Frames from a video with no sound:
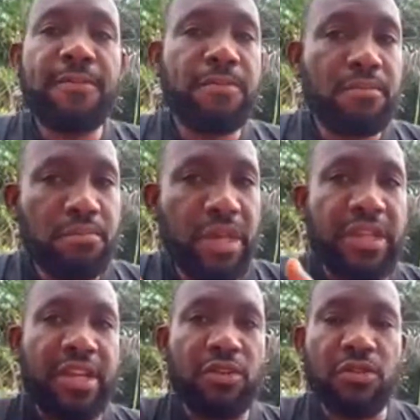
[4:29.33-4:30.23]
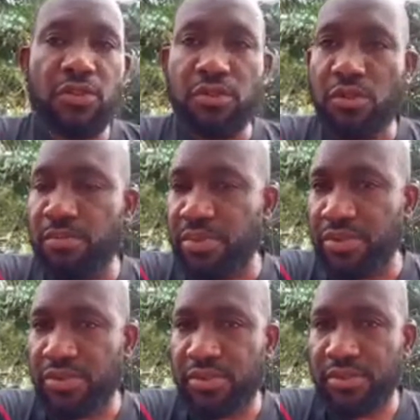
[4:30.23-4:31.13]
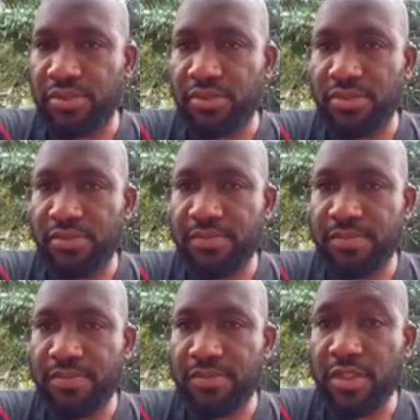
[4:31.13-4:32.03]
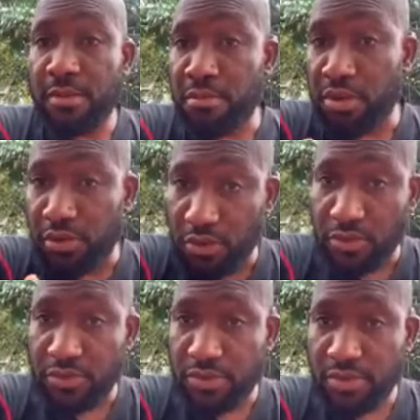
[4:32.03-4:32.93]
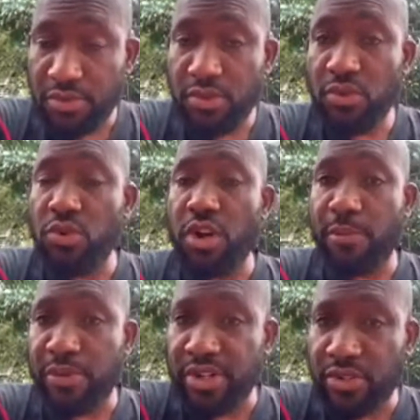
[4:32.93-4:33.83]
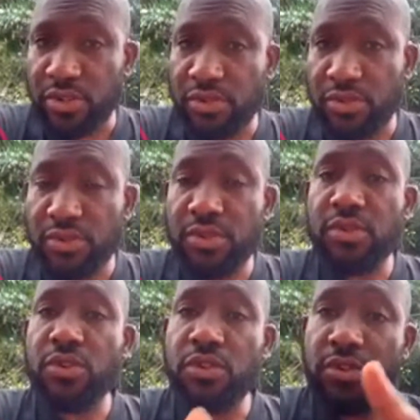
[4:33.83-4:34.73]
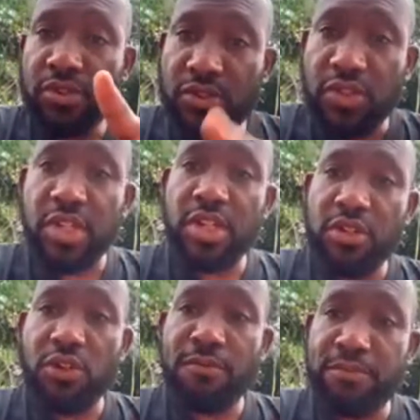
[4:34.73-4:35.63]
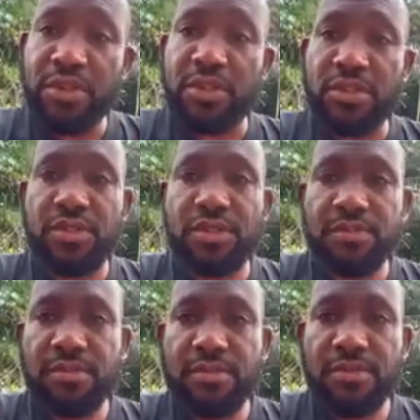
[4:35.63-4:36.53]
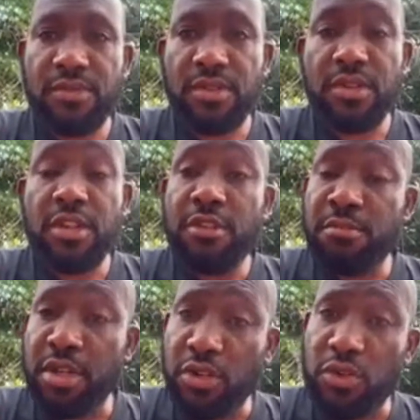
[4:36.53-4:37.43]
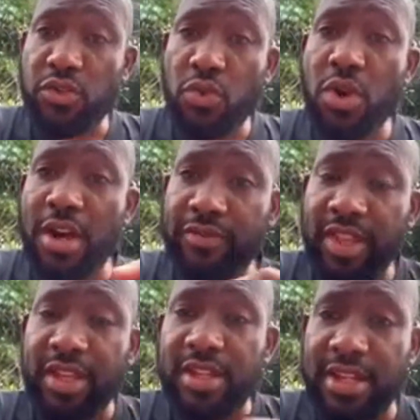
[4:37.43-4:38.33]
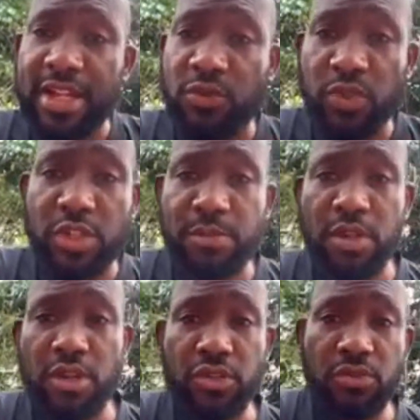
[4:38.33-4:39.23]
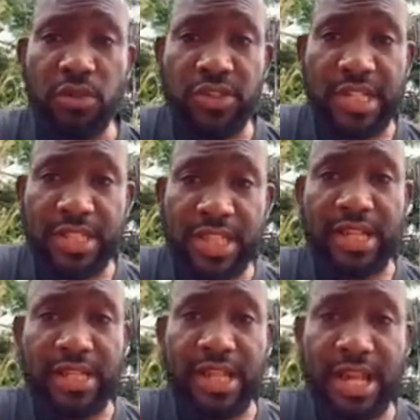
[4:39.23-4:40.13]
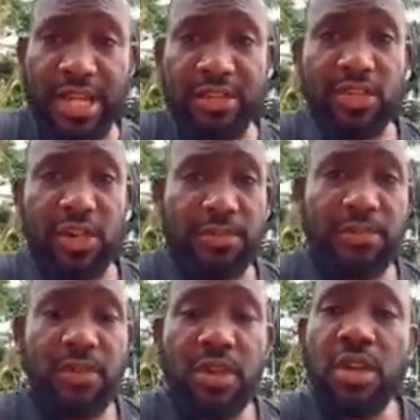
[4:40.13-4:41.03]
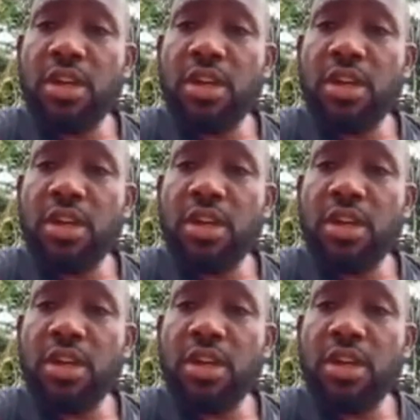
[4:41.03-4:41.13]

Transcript: may they know no peace. May those who oppress us see no peace. May those who have taken that which belongs to us and taken their hands up,